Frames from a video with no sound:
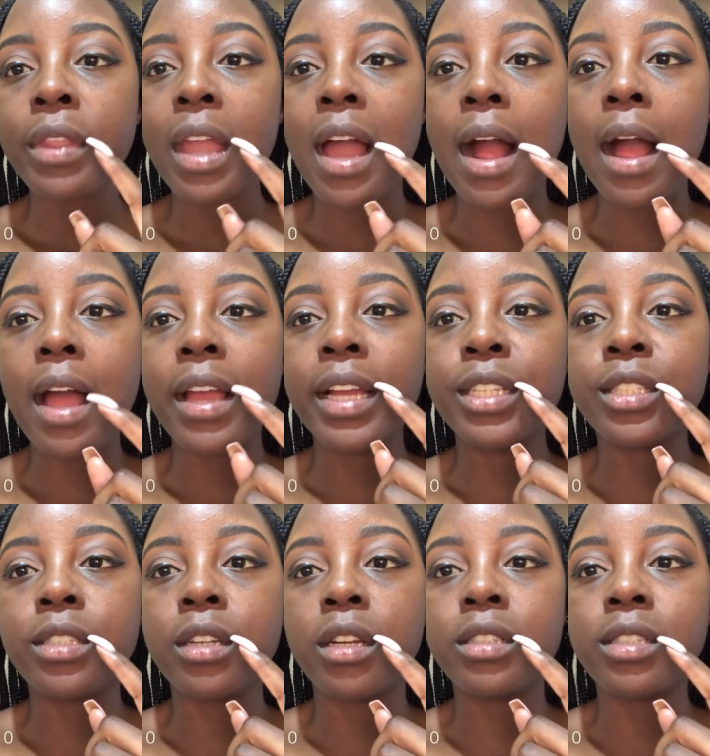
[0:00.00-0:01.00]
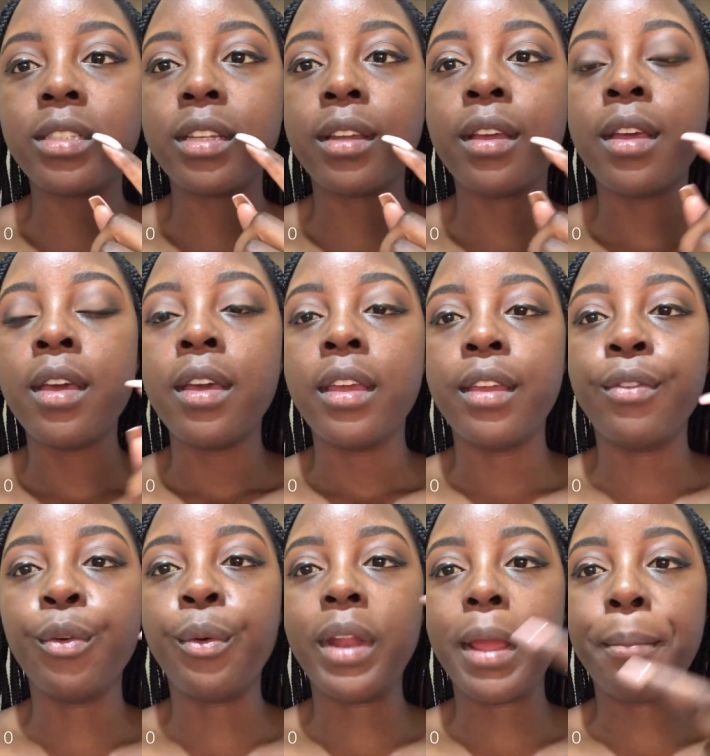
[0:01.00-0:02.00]
uh, it starts to,
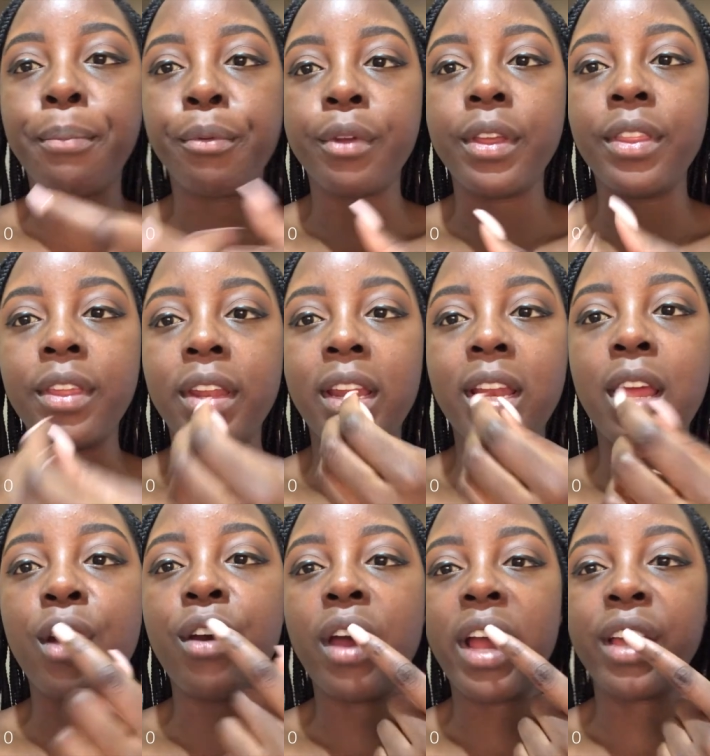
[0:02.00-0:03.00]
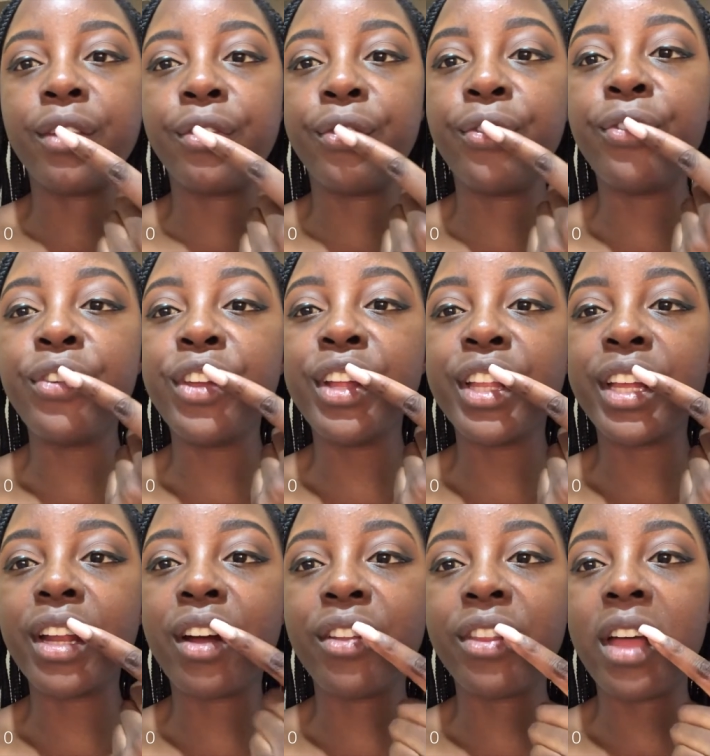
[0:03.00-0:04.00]
even when I breathe in and out, I can feel
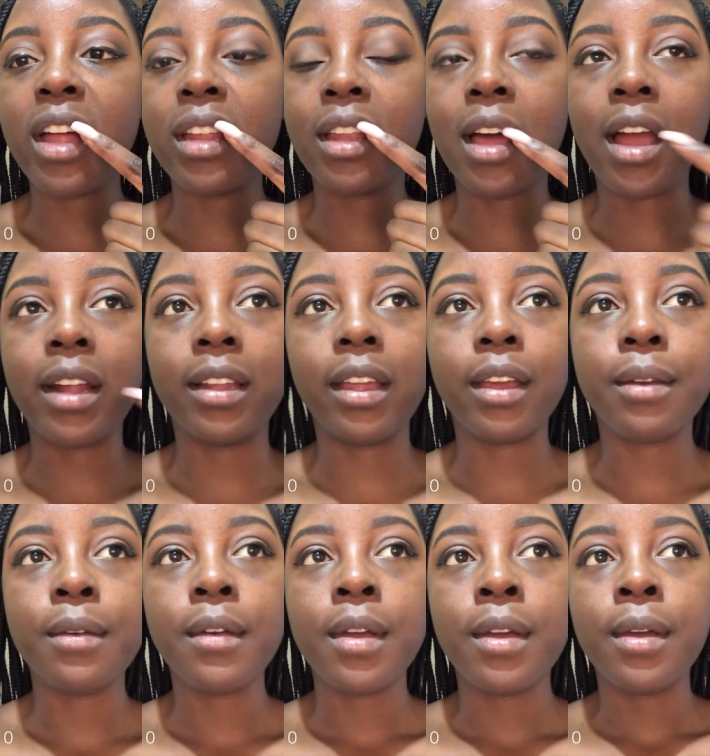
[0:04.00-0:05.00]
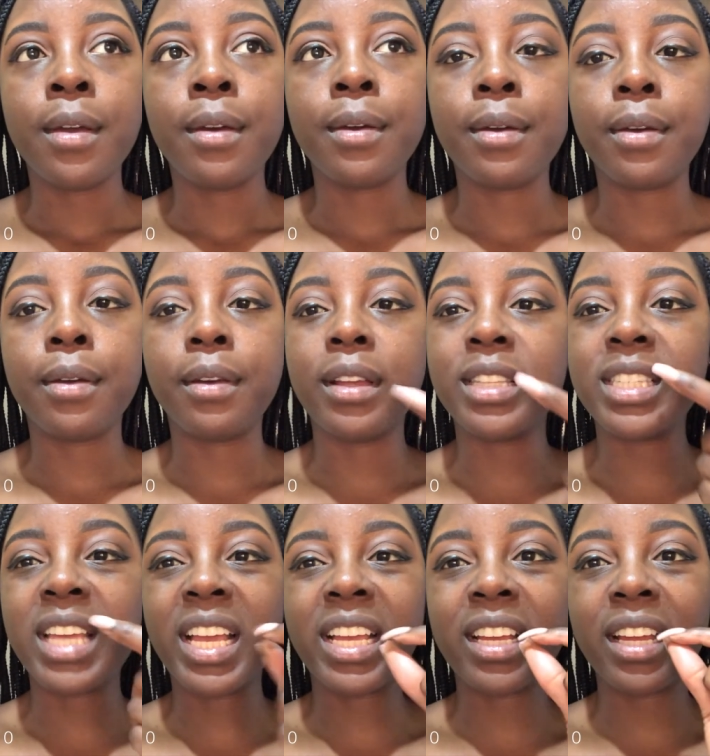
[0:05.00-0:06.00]
it on that line. Like it's
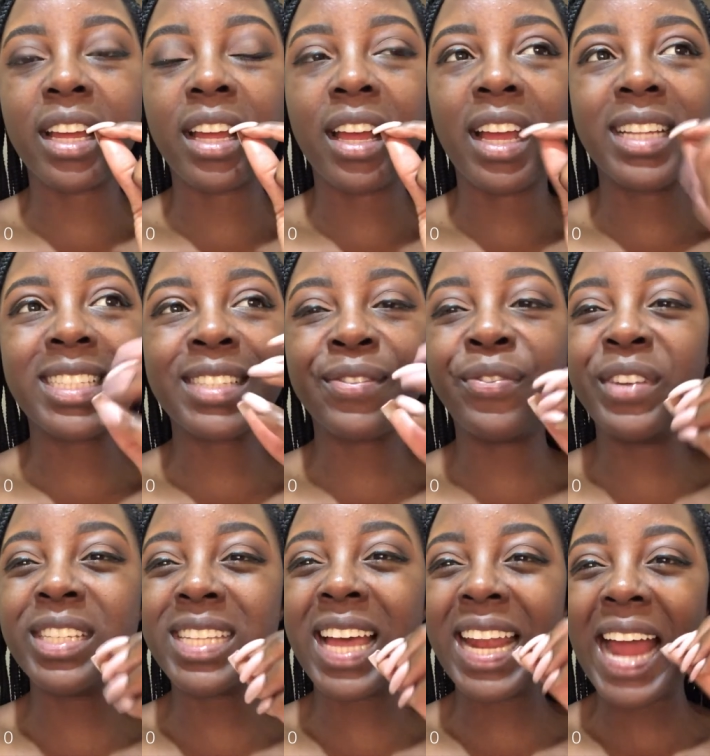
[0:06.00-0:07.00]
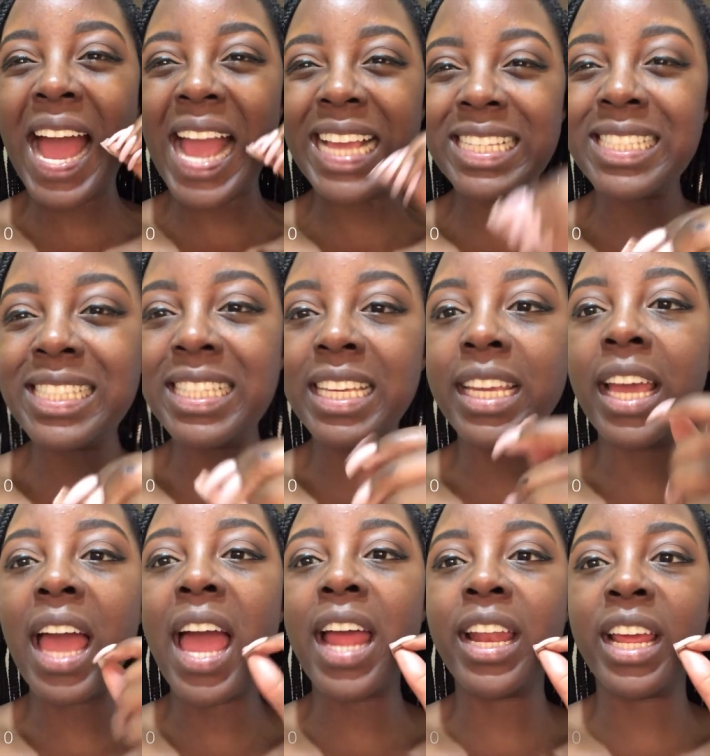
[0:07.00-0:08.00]
like it feels kind of icy
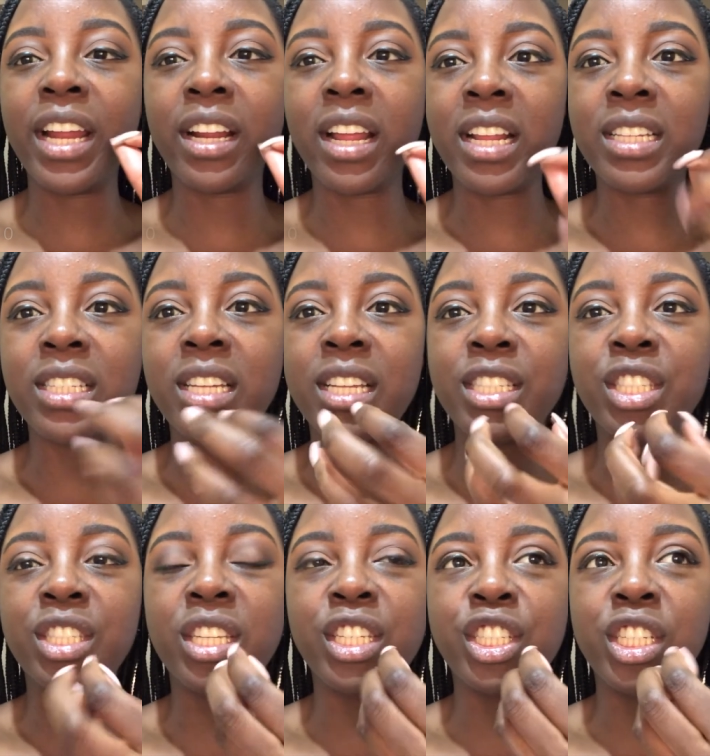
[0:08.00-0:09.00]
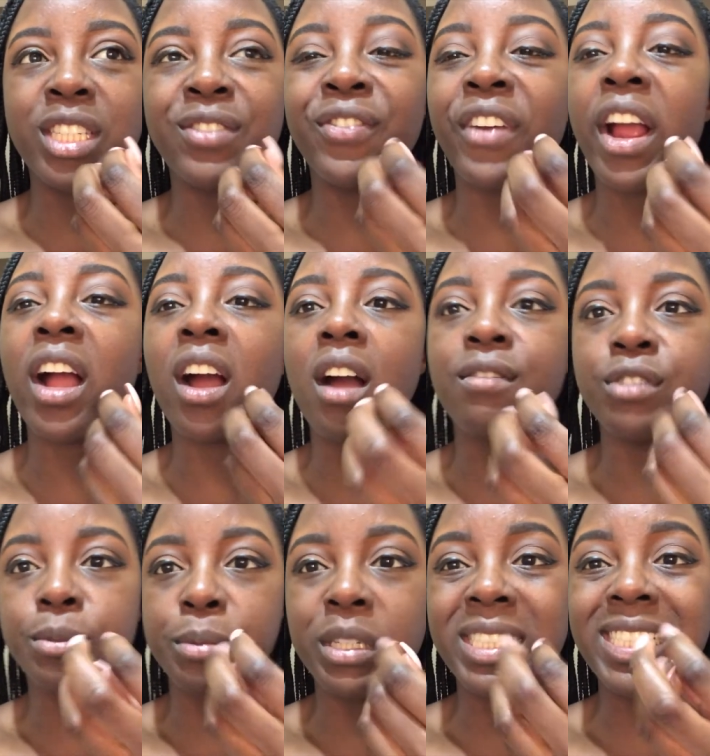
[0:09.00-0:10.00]
and it, it's, it's just very
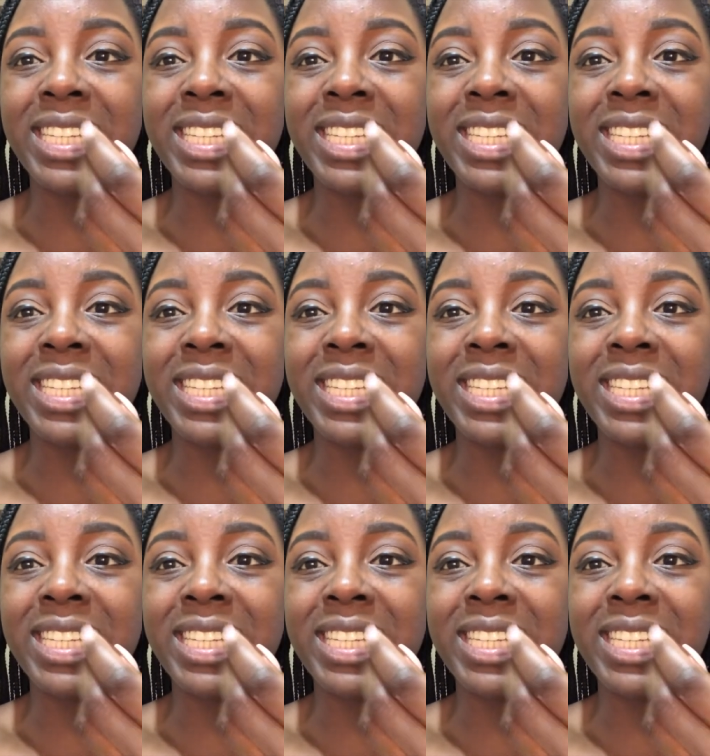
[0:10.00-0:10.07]
uncomfortable and